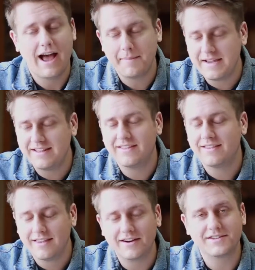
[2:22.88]
I
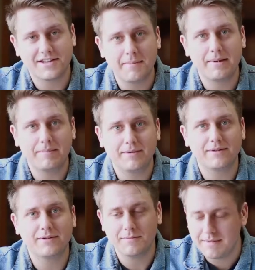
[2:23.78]
mean, there are some
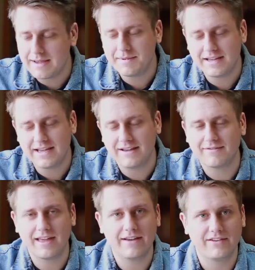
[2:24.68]
people who maybe
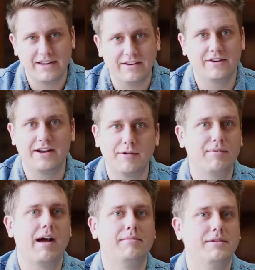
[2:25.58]
if they have an inner ear
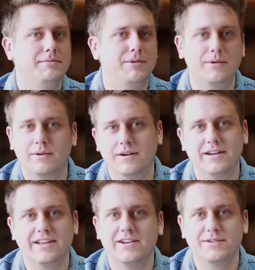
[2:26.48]
problem or,
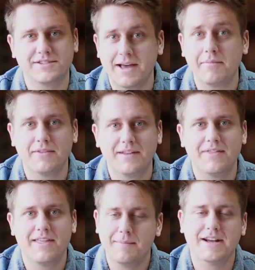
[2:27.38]
you know,
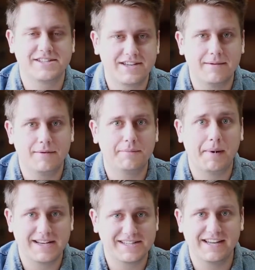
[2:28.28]
something, they might stumble
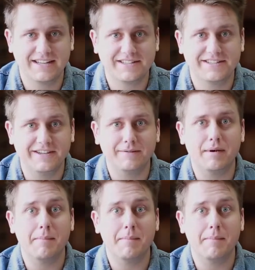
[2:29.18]
by standing still.